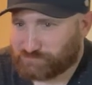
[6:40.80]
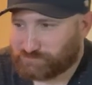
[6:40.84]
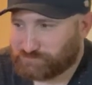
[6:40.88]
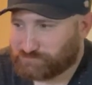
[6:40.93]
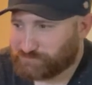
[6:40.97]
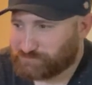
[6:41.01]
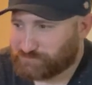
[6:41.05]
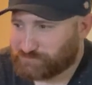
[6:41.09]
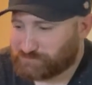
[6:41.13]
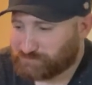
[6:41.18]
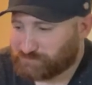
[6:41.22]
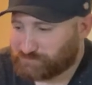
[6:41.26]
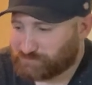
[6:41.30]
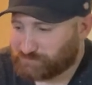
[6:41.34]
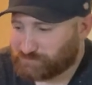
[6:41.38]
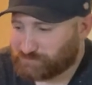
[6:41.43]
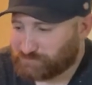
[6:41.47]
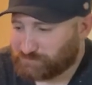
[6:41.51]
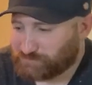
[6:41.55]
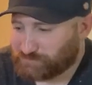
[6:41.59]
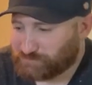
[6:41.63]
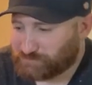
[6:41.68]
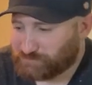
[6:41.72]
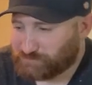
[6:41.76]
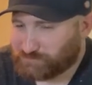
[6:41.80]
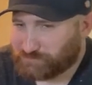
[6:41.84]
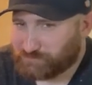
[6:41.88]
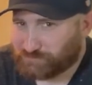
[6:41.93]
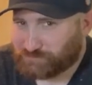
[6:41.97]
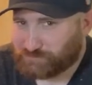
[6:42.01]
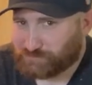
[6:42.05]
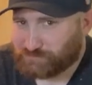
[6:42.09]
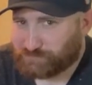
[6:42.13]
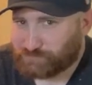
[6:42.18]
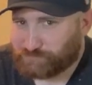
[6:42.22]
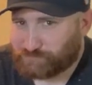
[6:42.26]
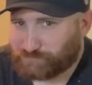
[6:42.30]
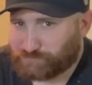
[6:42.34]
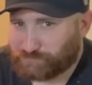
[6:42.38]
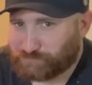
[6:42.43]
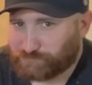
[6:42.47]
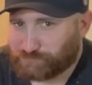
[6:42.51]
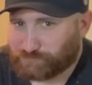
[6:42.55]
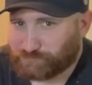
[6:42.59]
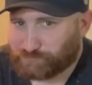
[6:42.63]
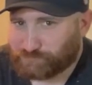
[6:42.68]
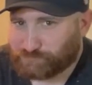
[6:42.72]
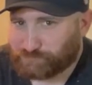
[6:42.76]

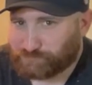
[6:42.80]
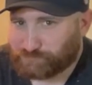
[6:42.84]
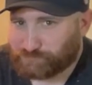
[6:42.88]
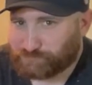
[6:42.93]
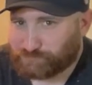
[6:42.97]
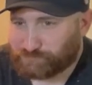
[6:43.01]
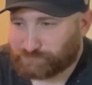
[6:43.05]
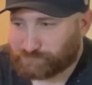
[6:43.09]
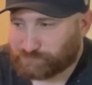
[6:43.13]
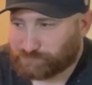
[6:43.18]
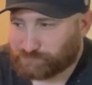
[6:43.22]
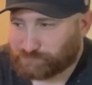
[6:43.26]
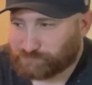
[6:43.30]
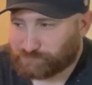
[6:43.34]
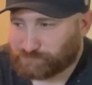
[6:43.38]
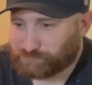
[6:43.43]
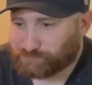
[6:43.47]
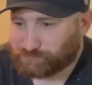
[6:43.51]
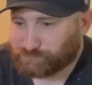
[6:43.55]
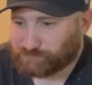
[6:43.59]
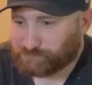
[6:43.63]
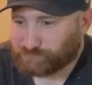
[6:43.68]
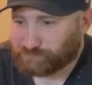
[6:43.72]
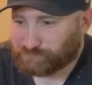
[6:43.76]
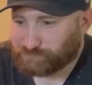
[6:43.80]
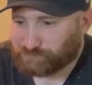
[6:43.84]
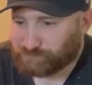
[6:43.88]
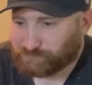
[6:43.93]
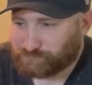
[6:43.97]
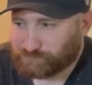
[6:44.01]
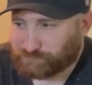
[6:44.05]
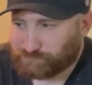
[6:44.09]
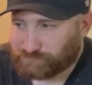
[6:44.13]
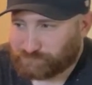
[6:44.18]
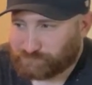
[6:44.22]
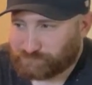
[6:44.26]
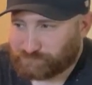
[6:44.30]
This person isn't speaking.